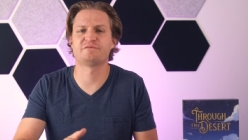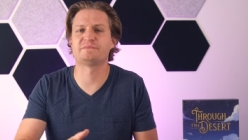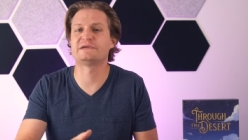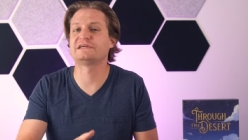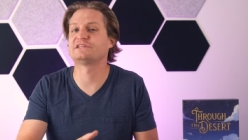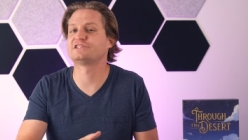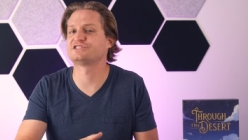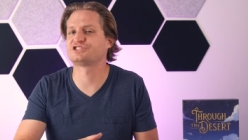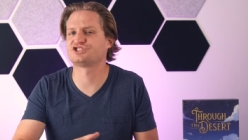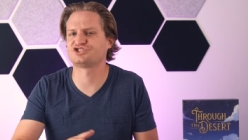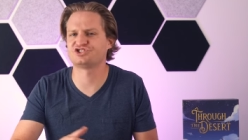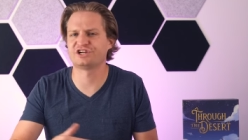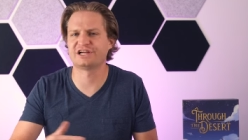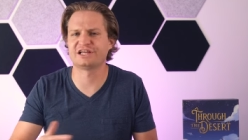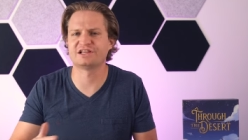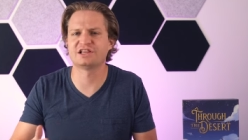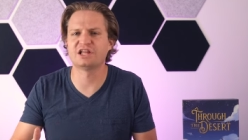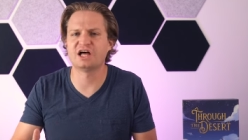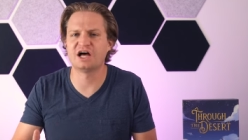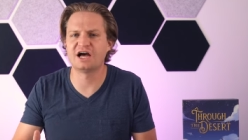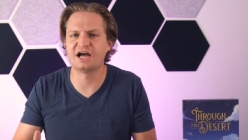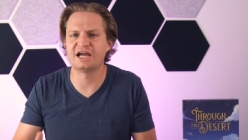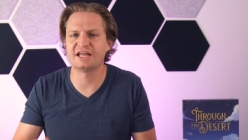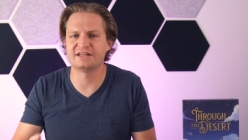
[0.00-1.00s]
to be in a straight
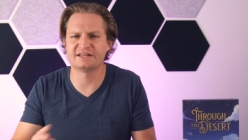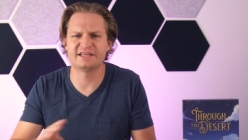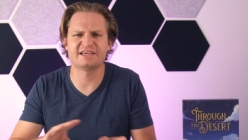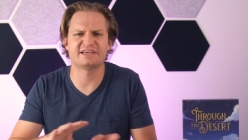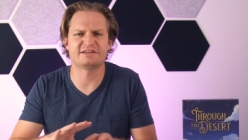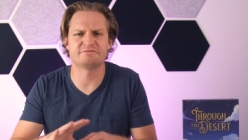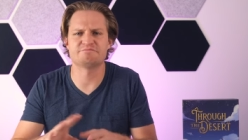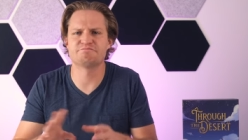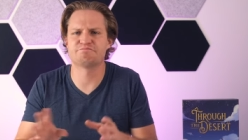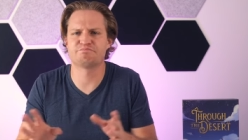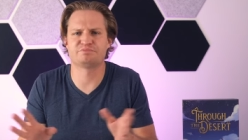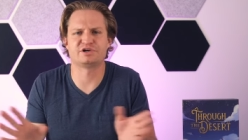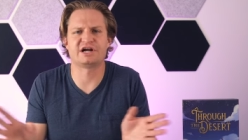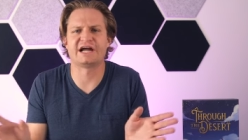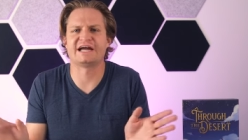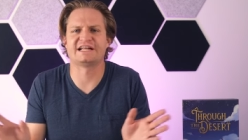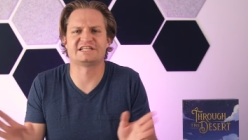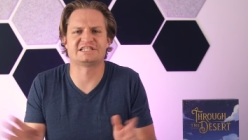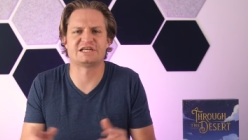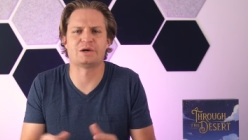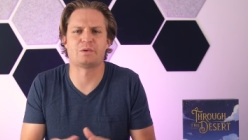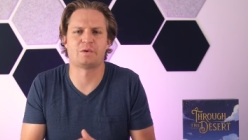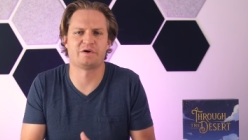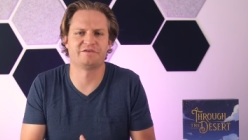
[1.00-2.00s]
line, they can
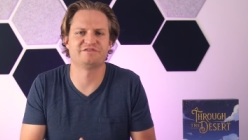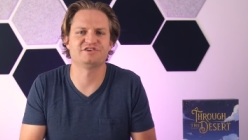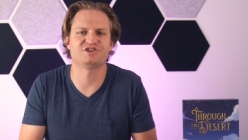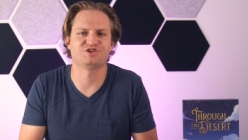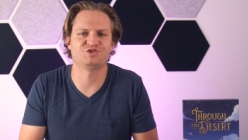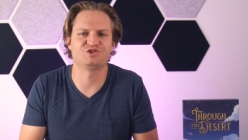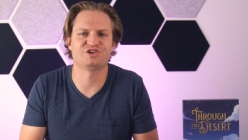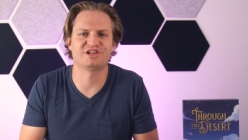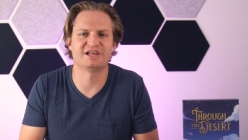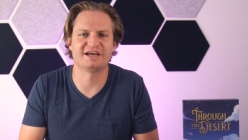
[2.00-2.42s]
branch however you'd